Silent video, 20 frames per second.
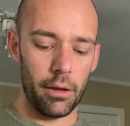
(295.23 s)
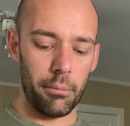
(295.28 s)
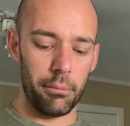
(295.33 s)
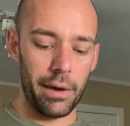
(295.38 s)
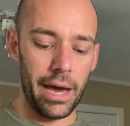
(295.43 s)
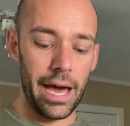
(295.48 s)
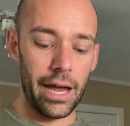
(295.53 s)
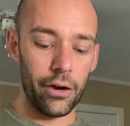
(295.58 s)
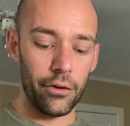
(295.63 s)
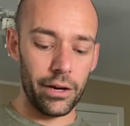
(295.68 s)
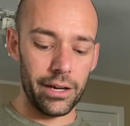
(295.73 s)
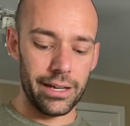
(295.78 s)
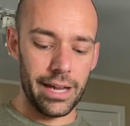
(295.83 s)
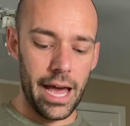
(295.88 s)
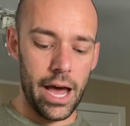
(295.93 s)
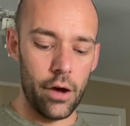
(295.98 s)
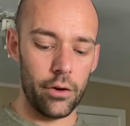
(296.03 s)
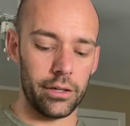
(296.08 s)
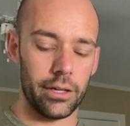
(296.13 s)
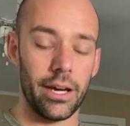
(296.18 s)
battery
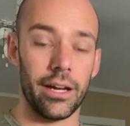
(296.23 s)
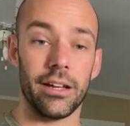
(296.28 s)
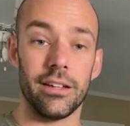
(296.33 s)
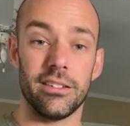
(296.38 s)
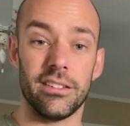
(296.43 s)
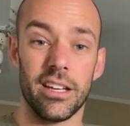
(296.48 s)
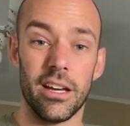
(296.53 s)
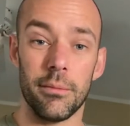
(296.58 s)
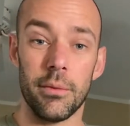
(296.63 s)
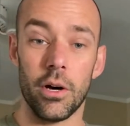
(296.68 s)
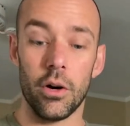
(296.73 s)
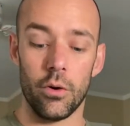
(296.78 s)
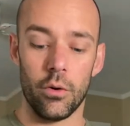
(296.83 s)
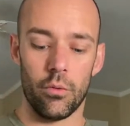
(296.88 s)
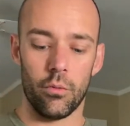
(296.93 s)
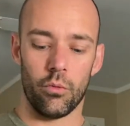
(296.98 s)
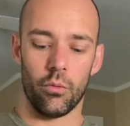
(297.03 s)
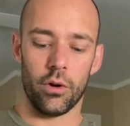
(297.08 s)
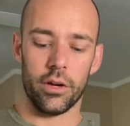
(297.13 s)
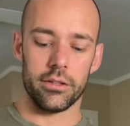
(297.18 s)
now and kind of demo
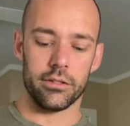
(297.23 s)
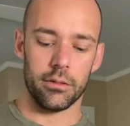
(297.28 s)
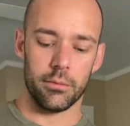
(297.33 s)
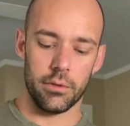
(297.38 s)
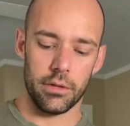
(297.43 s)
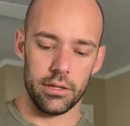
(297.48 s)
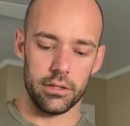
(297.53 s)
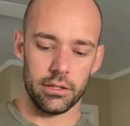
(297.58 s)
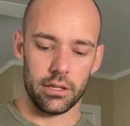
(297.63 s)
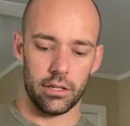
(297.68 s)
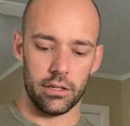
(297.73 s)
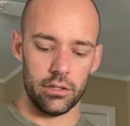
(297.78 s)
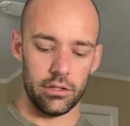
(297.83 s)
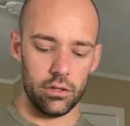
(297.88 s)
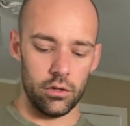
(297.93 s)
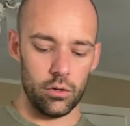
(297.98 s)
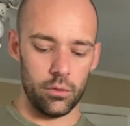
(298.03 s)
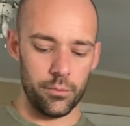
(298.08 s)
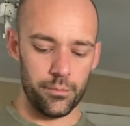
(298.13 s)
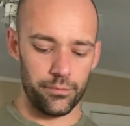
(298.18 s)
what some of this can
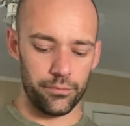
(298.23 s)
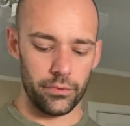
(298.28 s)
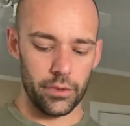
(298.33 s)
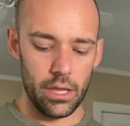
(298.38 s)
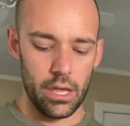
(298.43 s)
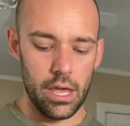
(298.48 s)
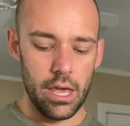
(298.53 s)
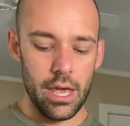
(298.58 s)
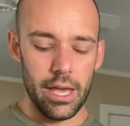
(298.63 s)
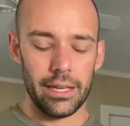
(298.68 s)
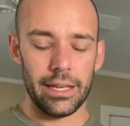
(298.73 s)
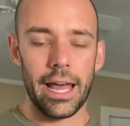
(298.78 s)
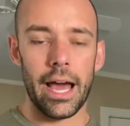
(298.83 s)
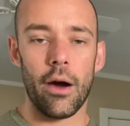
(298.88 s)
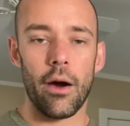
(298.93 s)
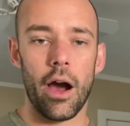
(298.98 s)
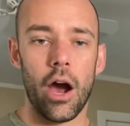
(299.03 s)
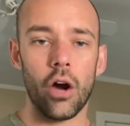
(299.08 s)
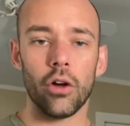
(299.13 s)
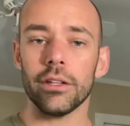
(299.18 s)
do.
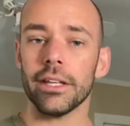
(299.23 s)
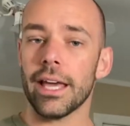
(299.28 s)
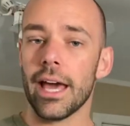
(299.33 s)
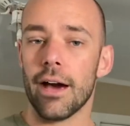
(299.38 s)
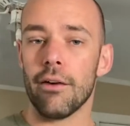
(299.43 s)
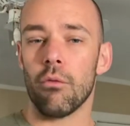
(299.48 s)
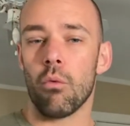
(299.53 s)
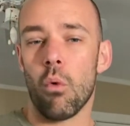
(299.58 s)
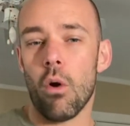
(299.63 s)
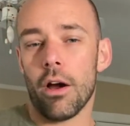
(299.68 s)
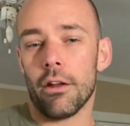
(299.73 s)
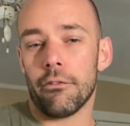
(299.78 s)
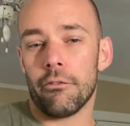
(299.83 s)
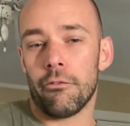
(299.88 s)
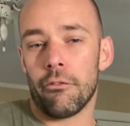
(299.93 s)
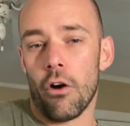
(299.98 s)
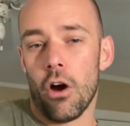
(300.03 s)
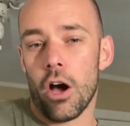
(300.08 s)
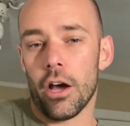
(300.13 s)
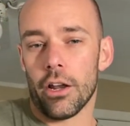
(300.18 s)
Now, I only have one
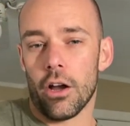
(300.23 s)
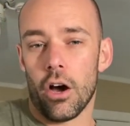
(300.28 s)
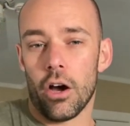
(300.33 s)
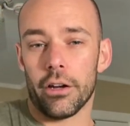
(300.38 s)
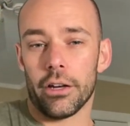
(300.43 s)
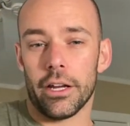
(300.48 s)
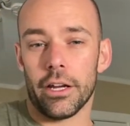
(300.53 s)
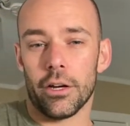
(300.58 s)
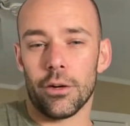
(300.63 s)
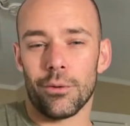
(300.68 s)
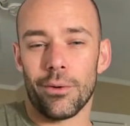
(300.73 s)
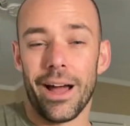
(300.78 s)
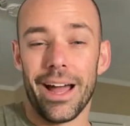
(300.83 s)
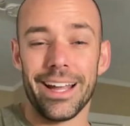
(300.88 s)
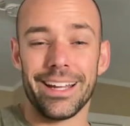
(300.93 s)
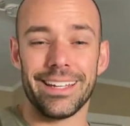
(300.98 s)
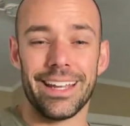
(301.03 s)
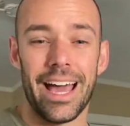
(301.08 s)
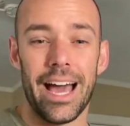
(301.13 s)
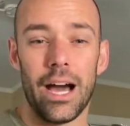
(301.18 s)
font on here
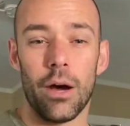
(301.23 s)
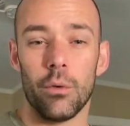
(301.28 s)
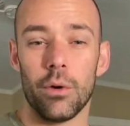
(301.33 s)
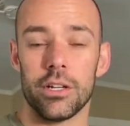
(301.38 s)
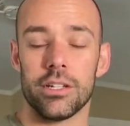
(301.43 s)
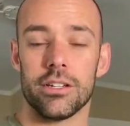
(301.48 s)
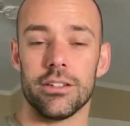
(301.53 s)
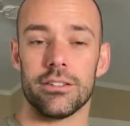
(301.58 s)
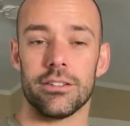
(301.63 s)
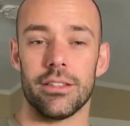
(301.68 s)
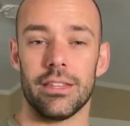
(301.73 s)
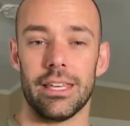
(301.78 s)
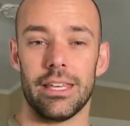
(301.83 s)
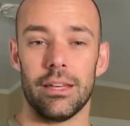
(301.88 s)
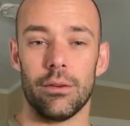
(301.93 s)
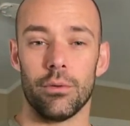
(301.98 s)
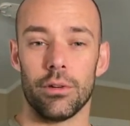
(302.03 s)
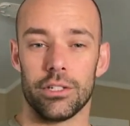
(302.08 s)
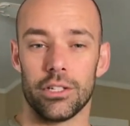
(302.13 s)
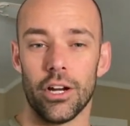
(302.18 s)
right now, which is the
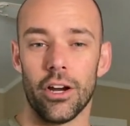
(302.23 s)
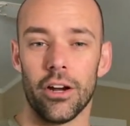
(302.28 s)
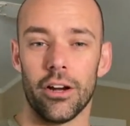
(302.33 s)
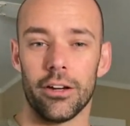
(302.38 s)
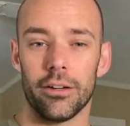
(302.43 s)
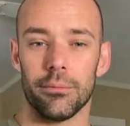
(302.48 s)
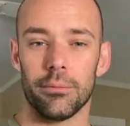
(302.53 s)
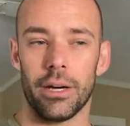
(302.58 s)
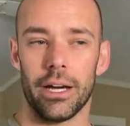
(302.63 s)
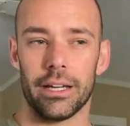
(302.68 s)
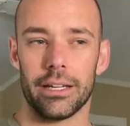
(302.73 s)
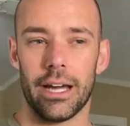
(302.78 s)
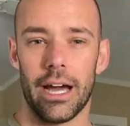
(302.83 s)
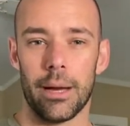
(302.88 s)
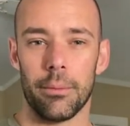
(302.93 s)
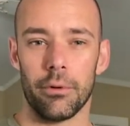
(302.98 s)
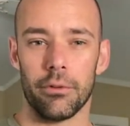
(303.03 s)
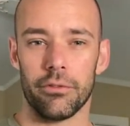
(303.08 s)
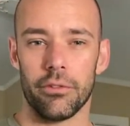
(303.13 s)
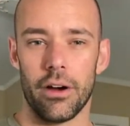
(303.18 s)
Return by
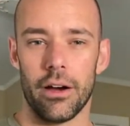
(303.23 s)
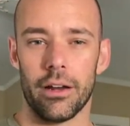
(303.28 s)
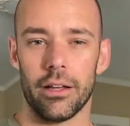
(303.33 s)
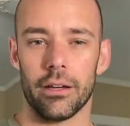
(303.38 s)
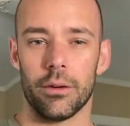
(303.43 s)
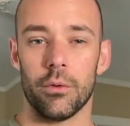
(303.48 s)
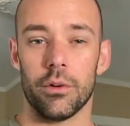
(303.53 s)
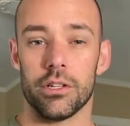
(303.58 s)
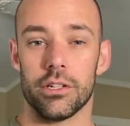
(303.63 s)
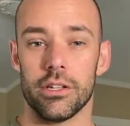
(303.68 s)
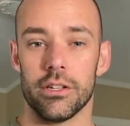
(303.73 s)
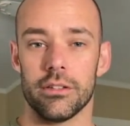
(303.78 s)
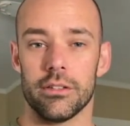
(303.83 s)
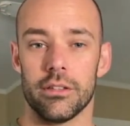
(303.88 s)
Kyberphonic, which is